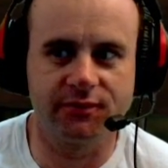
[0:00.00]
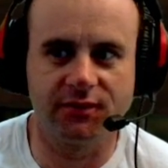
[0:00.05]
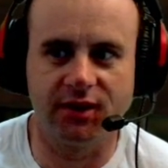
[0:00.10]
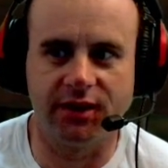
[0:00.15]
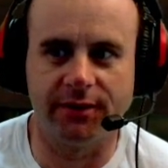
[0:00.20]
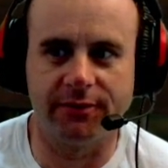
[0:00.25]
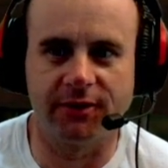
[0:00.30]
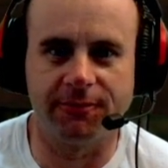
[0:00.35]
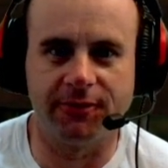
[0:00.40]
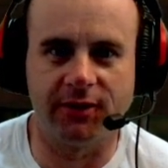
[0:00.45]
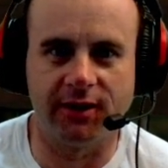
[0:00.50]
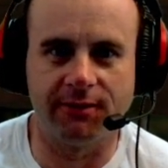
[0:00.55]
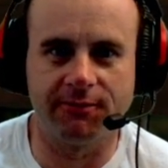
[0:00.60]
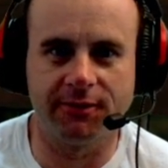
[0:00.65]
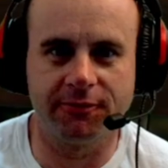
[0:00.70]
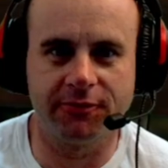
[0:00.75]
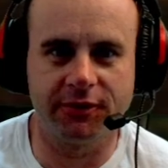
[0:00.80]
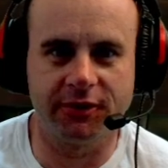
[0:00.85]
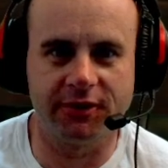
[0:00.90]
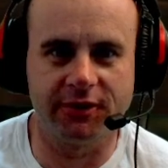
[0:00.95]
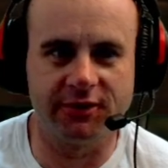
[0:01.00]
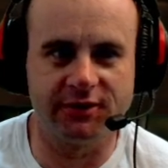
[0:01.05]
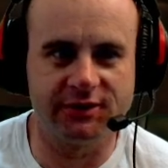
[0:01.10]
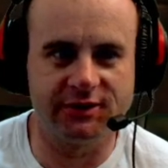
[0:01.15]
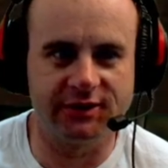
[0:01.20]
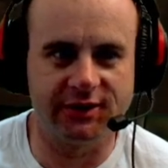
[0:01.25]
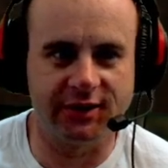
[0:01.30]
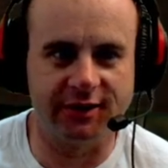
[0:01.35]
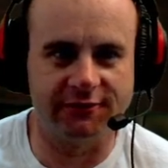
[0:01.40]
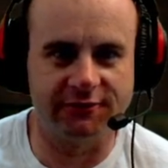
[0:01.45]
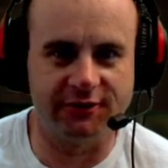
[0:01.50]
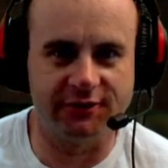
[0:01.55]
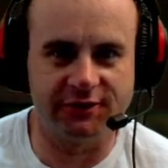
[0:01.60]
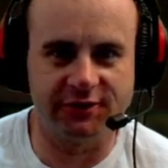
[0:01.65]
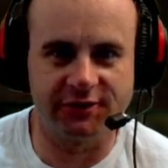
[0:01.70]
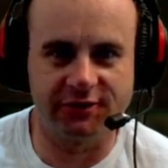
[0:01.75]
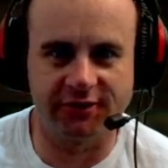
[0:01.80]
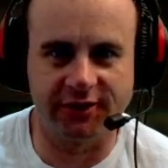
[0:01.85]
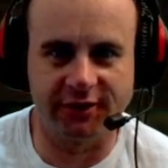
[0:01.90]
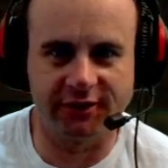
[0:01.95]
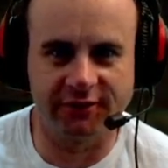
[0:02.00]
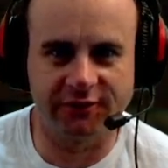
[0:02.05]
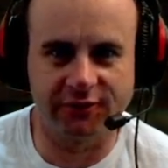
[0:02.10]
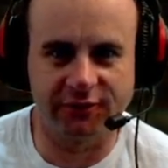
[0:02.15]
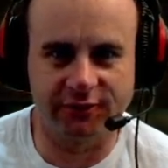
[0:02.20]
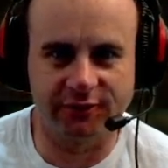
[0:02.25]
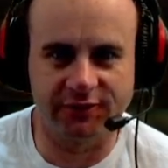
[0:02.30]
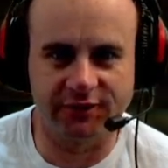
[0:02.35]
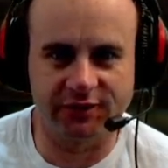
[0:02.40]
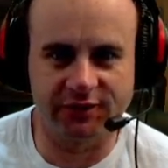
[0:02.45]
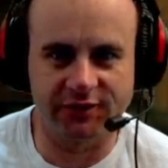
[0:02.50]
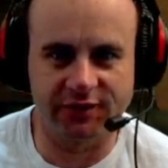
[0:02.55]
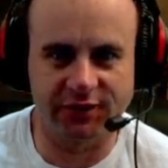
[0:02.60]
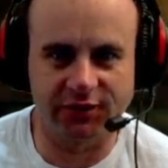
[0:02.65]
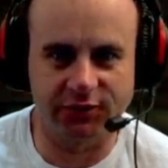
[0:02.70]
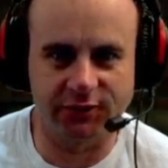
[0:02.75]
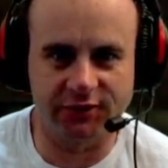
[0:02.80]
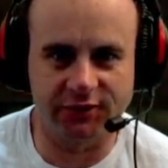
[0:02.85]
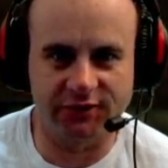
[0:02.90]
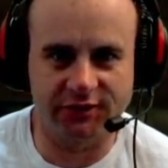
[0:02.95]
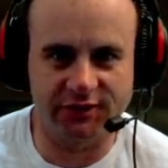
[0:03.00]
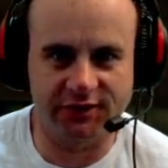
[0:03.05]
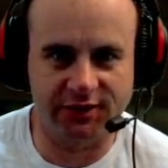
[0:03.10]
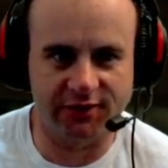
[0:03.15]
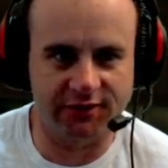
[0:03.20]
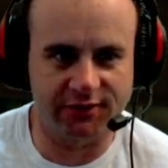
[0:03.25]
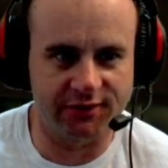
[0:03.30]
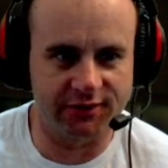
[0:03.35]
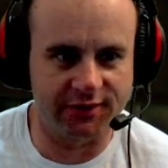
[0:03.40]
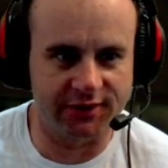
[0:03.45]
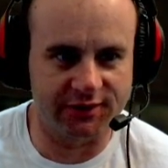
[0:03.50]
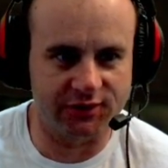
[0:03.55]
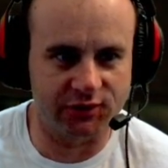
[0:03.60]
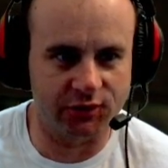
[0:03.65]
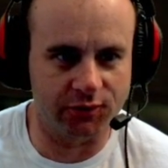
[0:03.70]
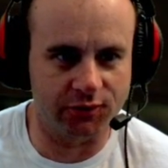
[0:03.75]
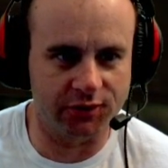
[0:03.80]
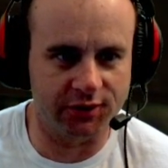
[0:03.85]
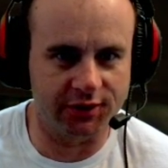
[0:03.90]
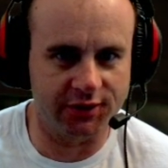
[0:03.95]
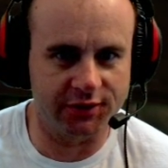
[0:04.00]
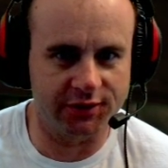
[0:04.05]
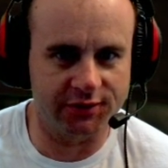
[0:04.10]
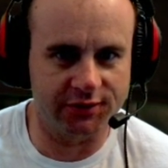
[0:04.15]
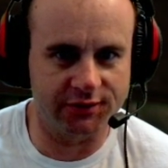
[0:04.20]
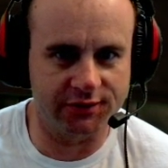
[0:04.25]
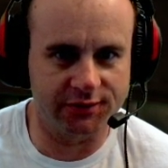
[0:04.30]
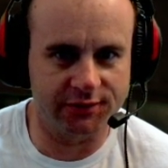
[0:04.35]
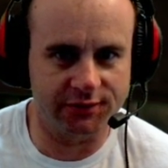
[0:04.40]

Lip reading: gonna pop up here and siphon strength from this scalebone skeleton. That's what we're gonna do.